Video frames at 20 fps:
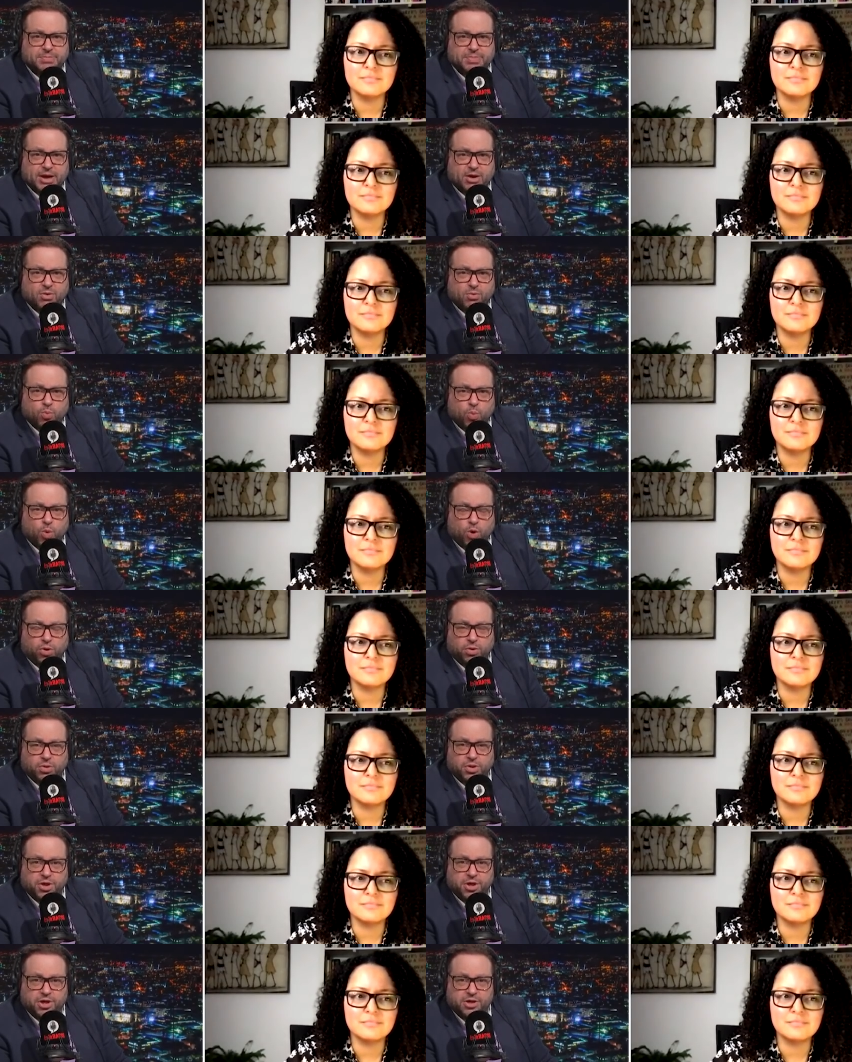Speaker 1: about
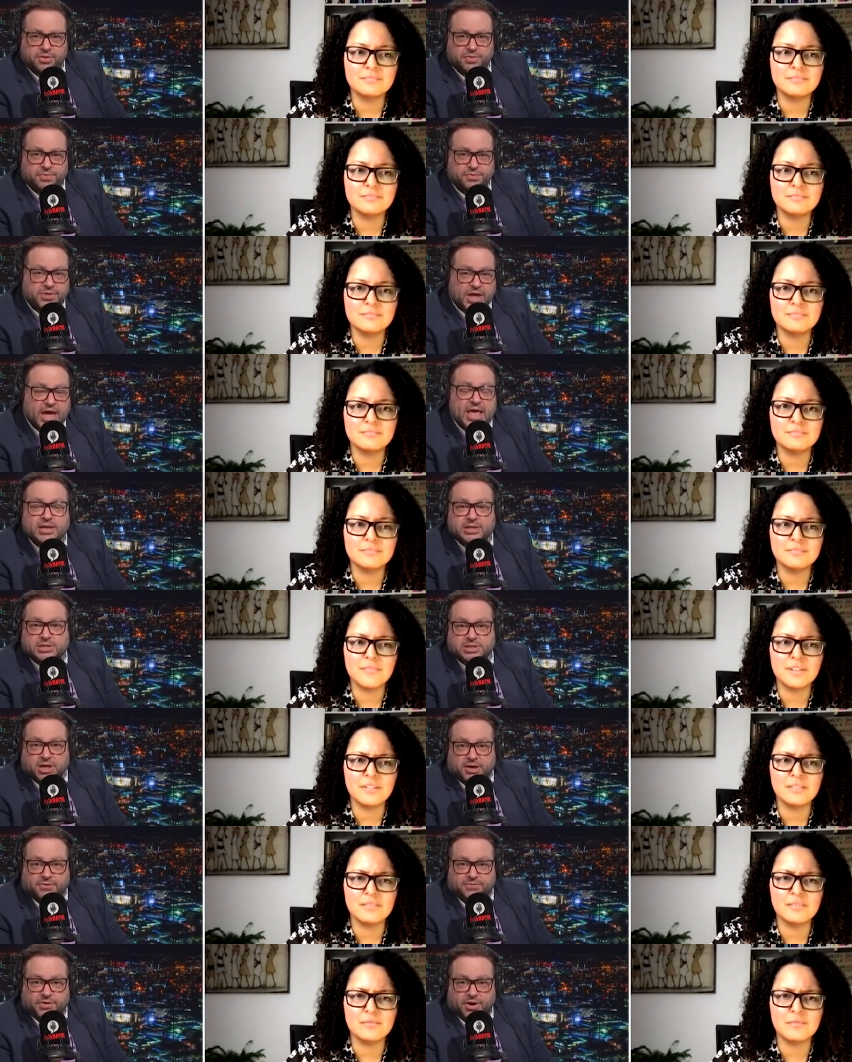what they
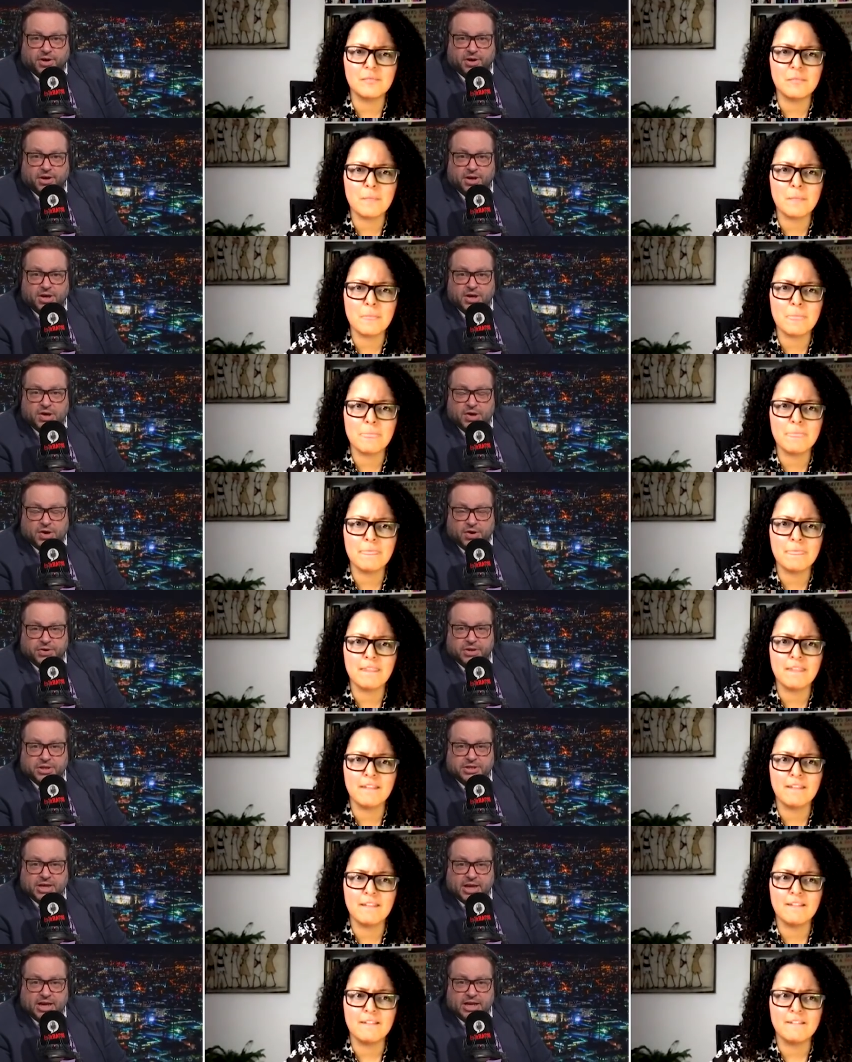suffer on
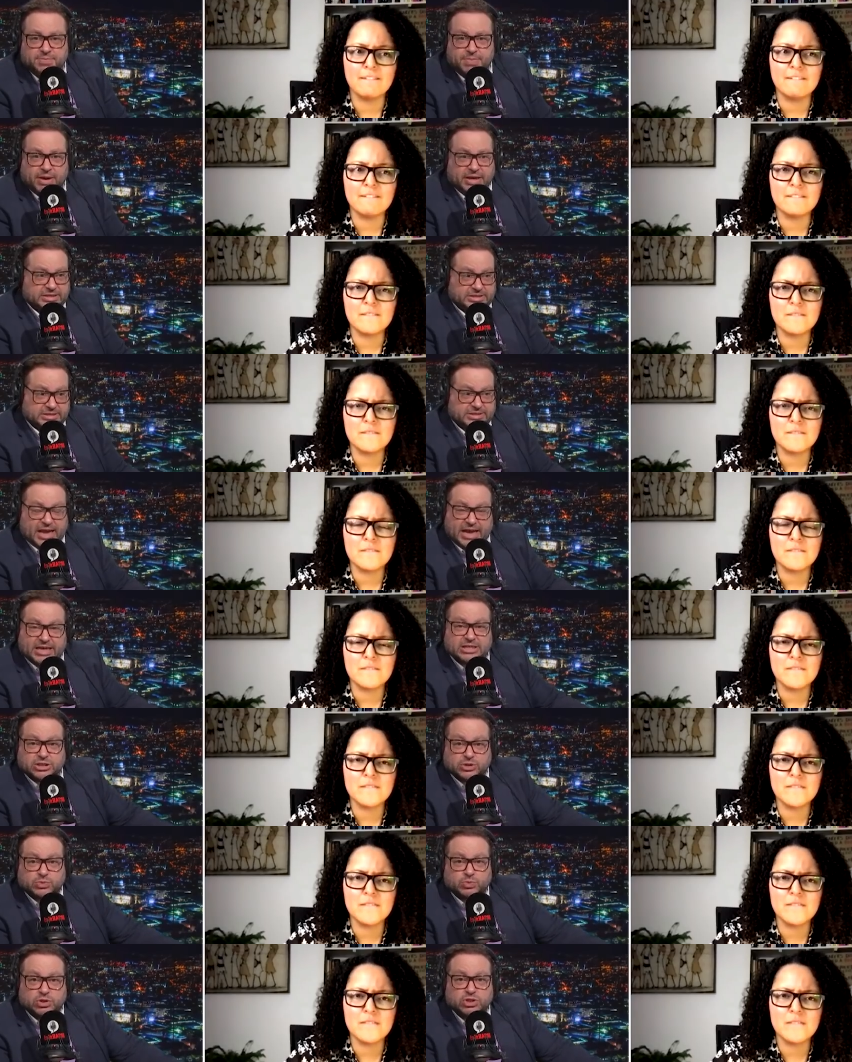a daily basis
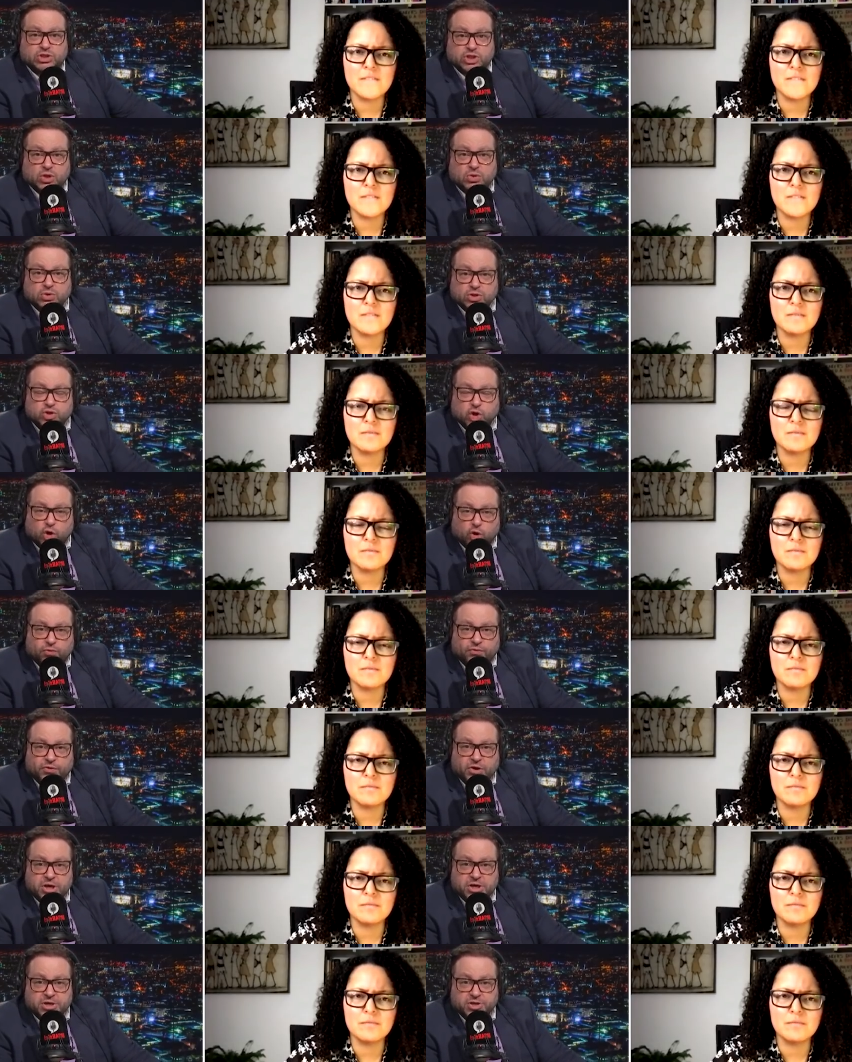as a result
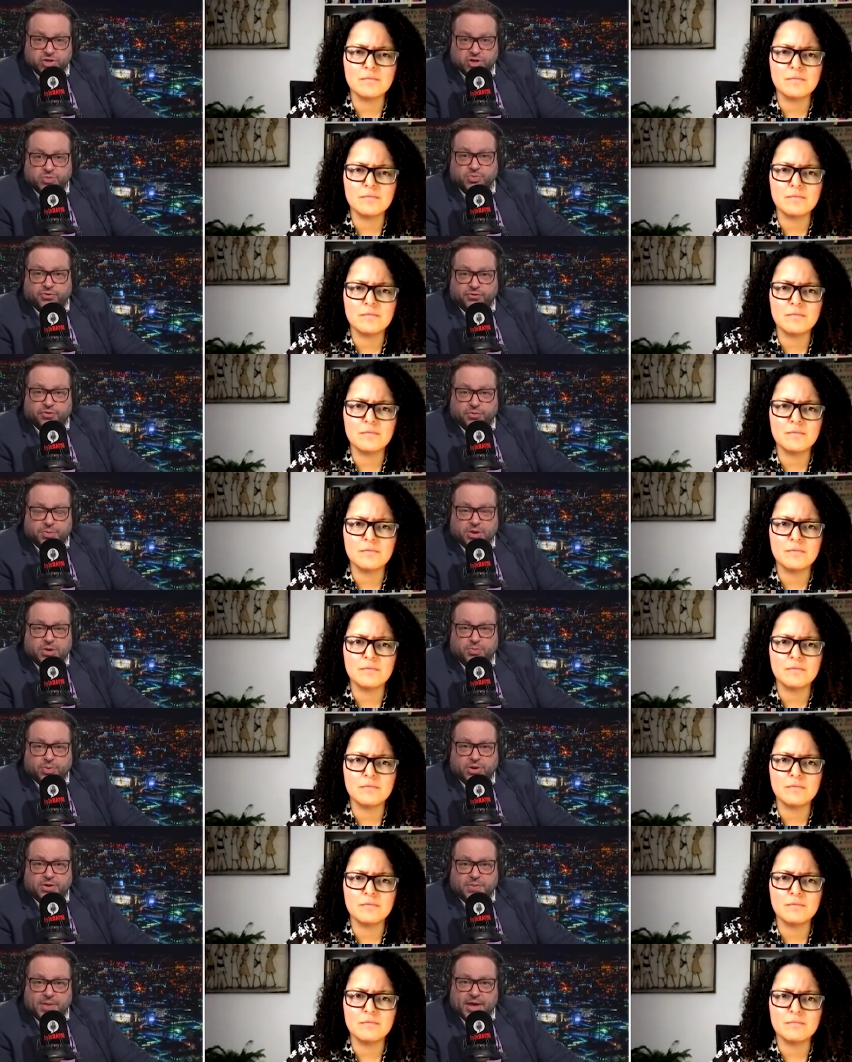of some of the
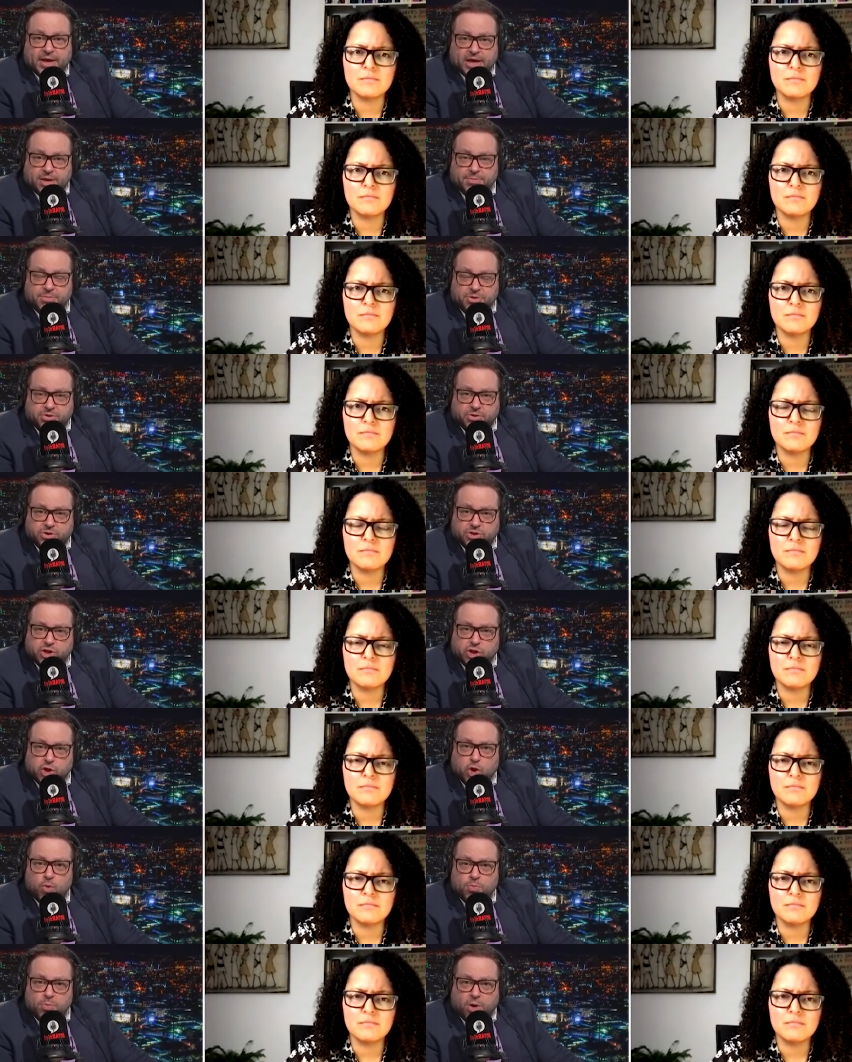people in their community
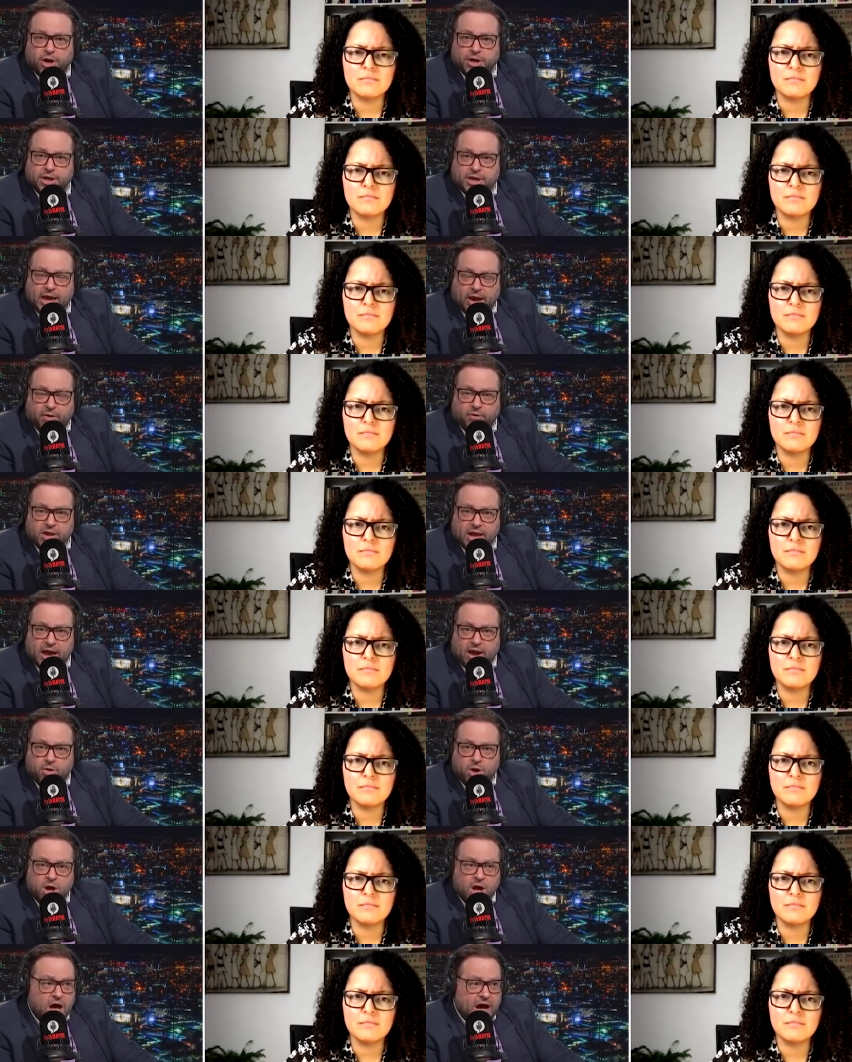who might carry
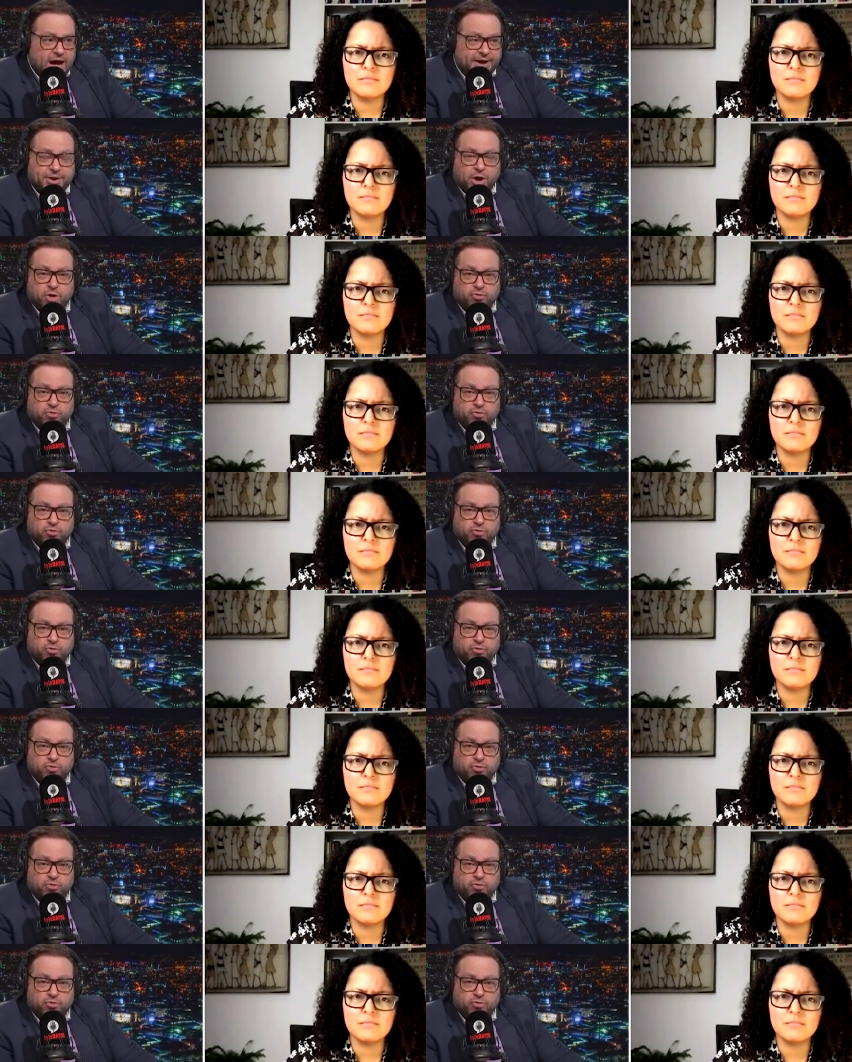out an